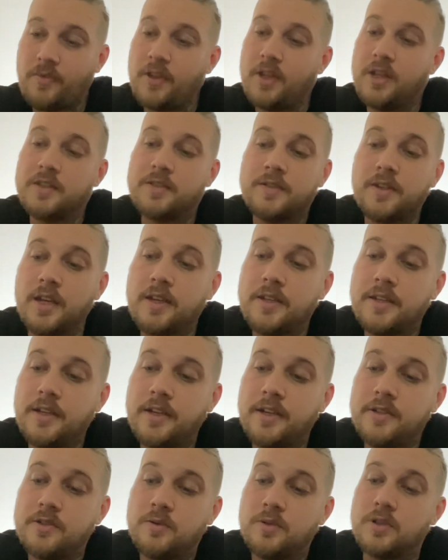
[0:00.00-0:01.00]

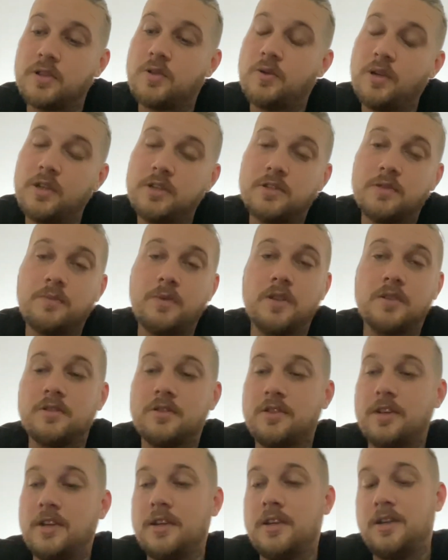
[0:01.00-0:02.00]
Secondary is where the question marks
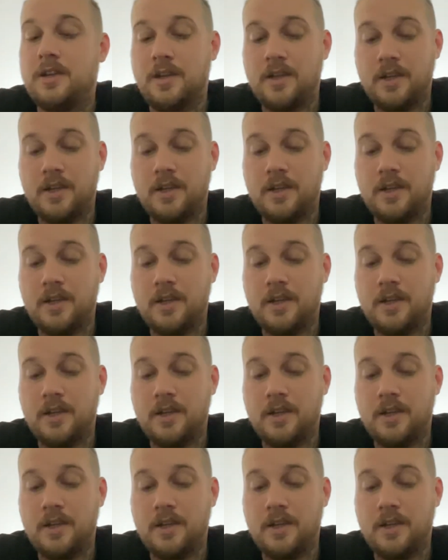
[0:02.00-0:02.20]
are at.